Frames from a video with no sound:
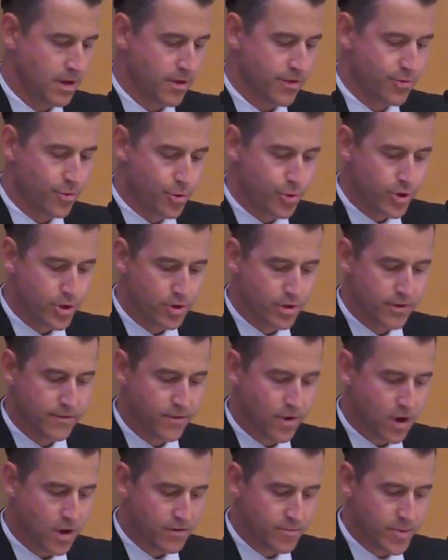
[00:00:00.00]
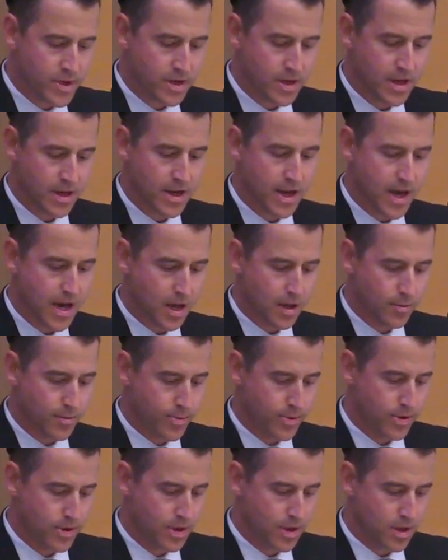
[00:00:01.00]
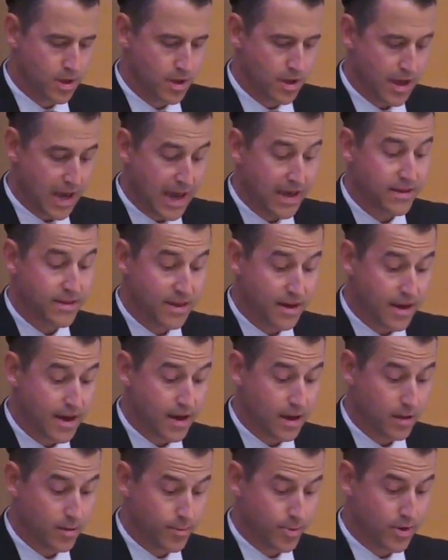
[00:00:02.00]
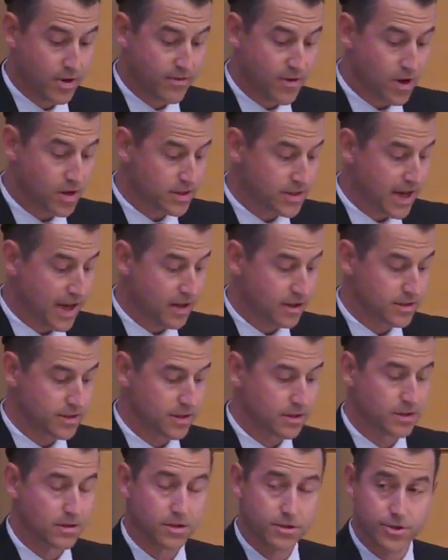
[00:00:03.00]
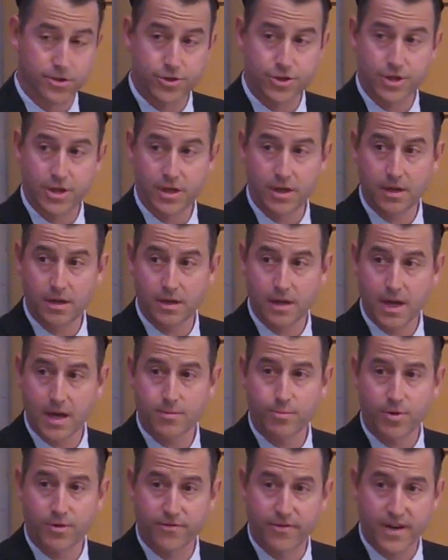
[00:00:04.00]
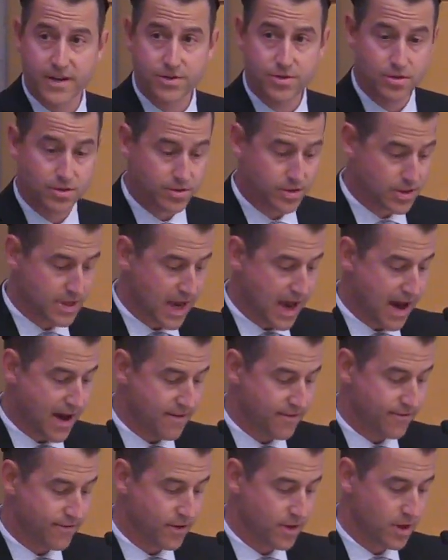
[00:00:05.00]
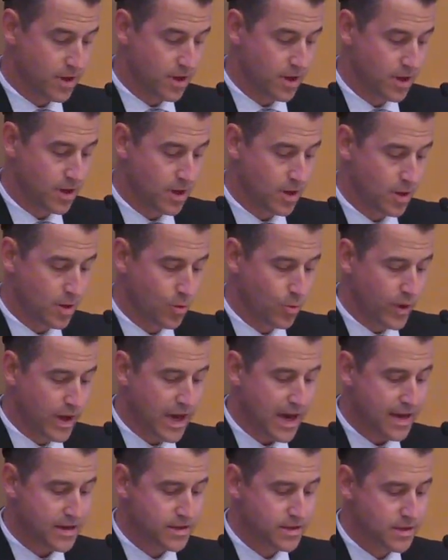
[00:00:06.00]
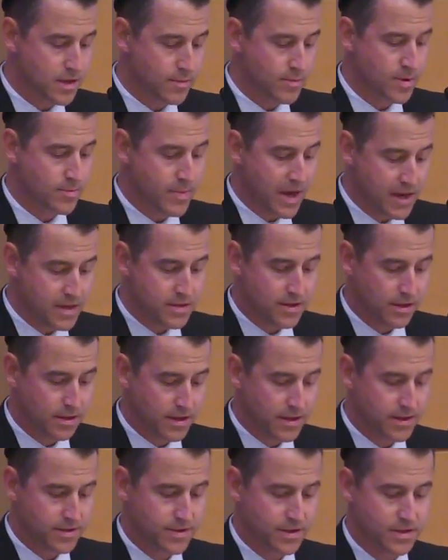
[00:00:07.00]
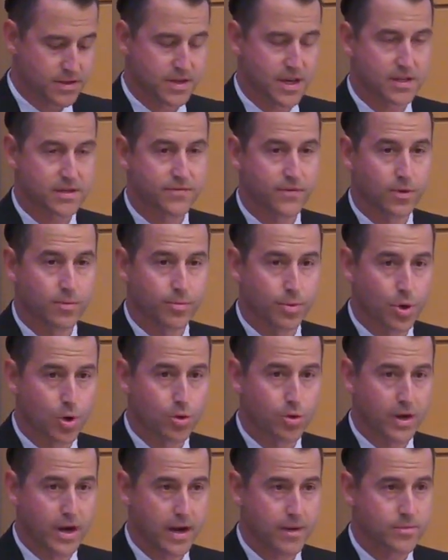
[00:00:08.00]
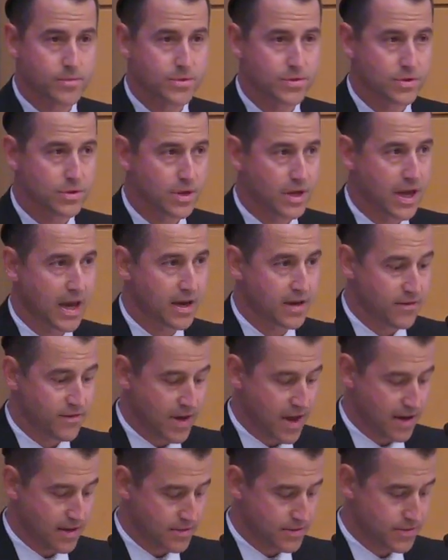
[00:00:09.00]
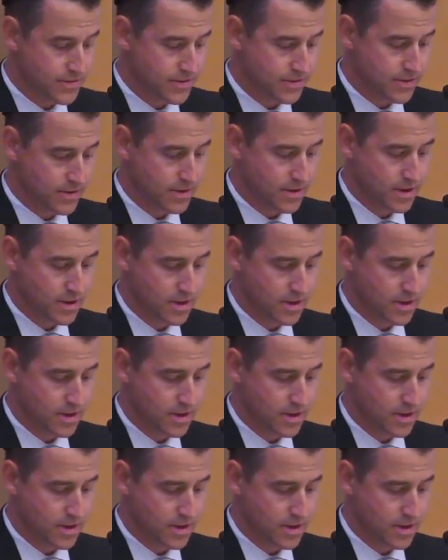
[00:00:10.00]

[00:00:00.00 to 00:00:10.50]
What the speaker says: Through your involvement and help, and the help of our talented clergy and professional staff, we had some amazingly successful programs and events.